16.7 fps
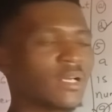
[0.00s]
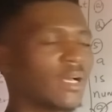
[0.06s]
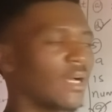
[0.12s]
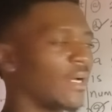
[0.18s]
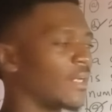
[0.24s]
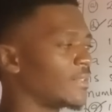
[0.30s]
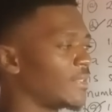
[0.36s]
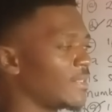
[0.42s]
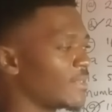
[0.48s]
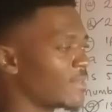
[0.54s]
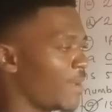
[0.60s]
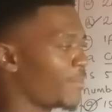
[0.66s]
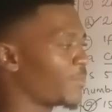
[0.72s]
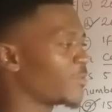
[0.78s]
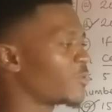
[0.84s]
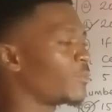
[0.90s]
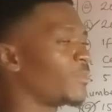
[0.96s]
And this
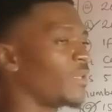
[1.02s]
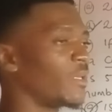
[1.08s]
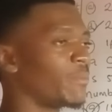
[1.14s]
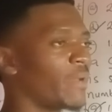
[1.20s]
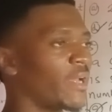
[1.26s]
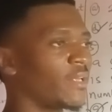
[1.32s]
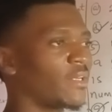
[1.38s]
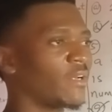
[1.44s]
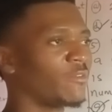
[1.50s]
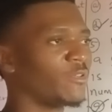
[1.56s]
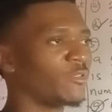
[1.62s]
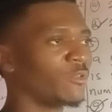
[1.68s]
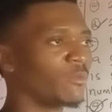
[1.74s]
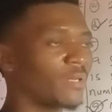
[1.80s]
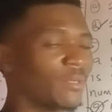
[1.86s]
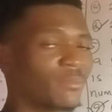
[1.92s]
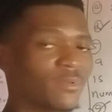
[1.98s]
happens to be a binary
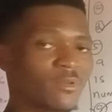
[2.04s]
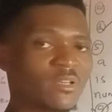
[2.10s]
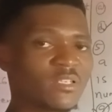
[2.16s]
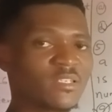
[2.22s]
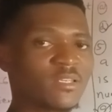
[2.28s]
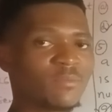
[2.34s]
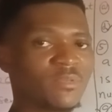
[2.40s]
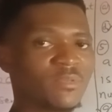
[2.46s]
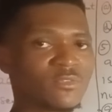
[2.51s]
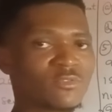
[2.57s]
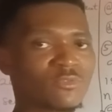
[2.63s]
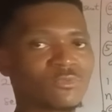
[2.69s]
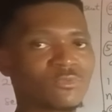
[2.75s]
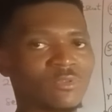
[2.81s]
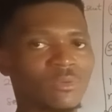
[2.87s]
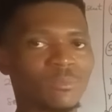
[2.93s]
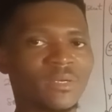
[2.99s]
number because it's a base
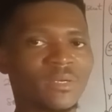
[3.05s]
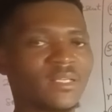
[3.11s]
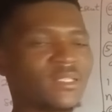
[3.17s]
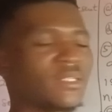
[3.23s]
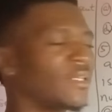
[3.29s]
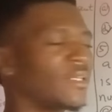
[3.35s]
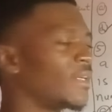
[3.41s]
2 number.